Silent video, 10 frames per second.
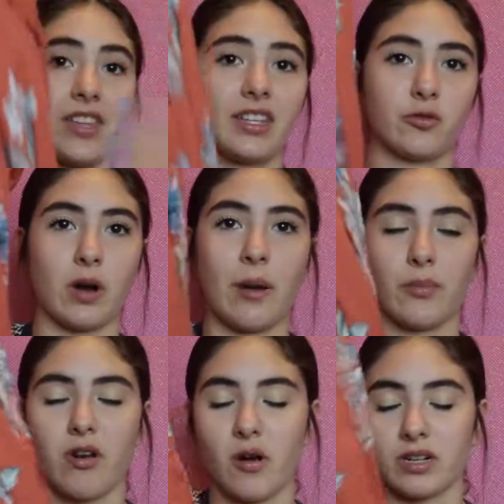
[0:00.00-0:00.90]
that it's
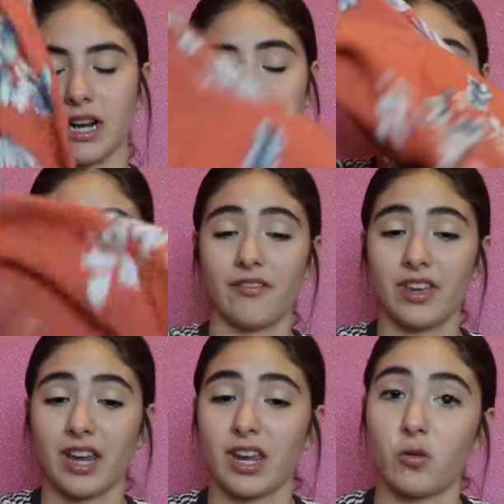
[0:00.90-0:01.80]
wraparound and I love
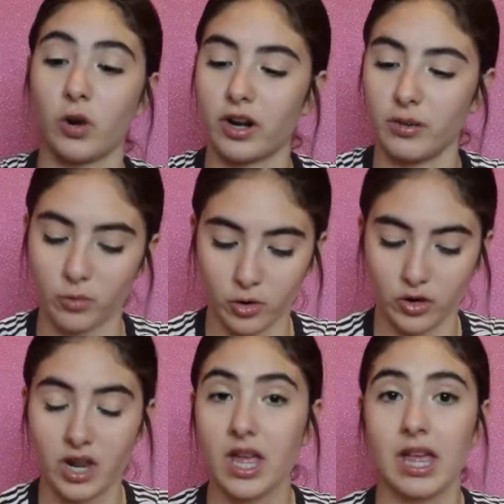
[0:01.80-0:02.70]
that I can wear it more
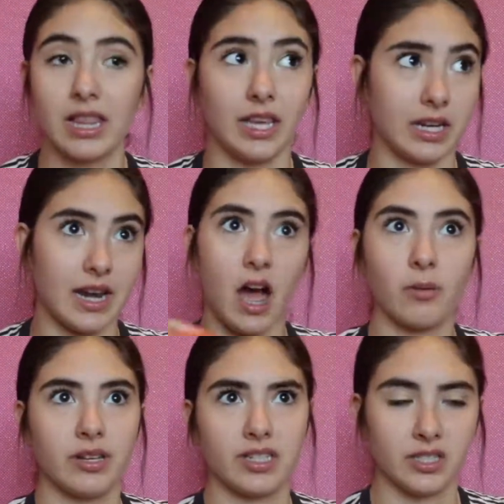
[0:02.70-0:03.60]
like now
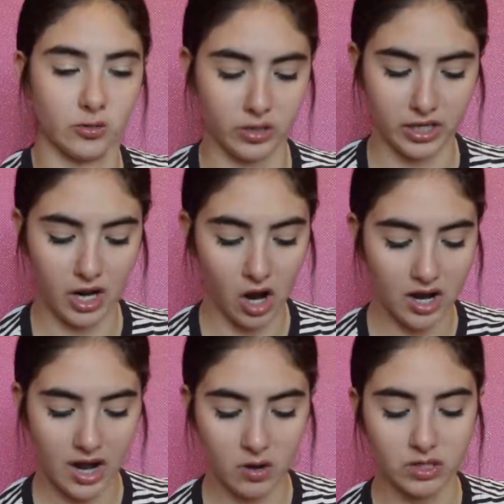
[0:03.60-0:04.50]
because it's really hot
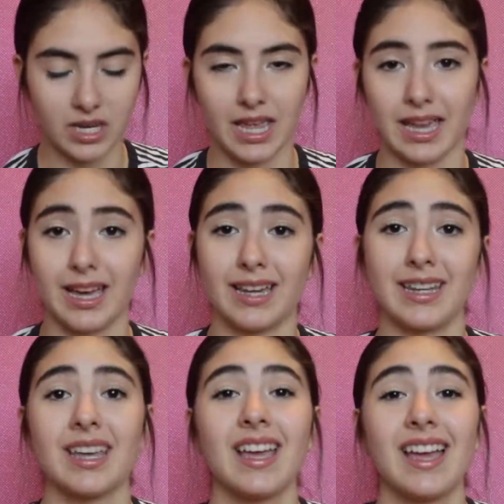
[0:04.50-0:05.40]
out and
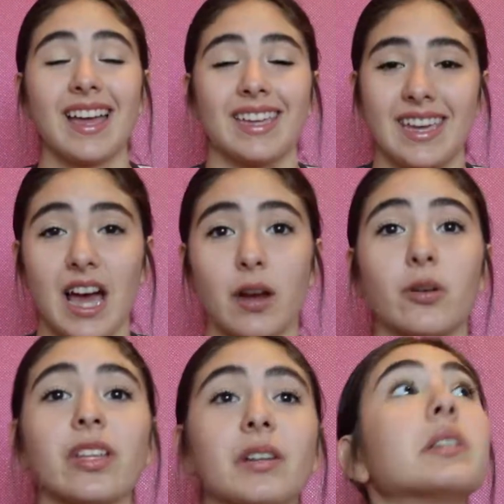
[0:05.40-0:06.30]
yeah, I
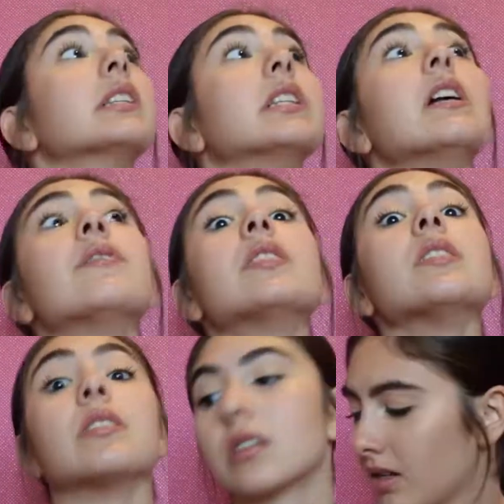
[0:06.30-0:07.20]
really, really love this.
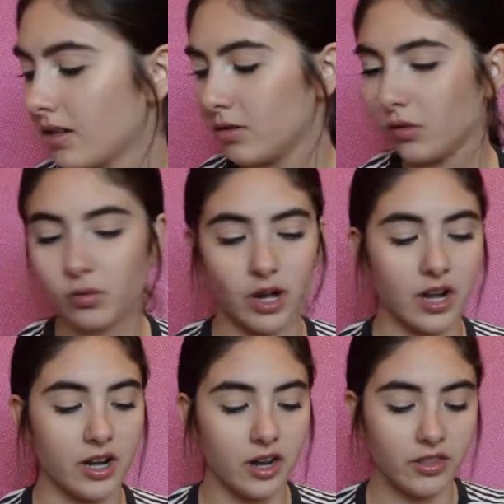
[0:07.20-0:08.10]
Ooh,
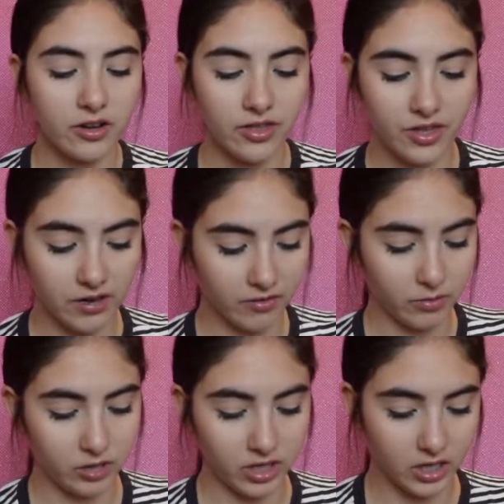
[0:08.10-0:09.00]
another thing from
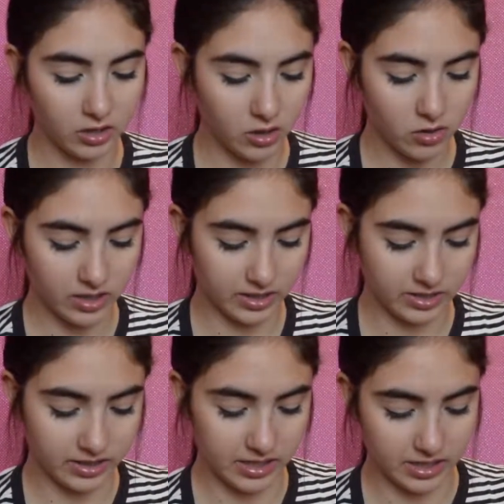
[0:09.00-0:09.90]
Uniqlo is
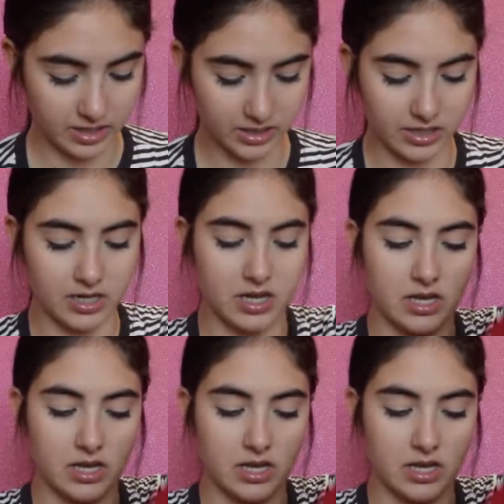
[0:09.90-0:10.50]
this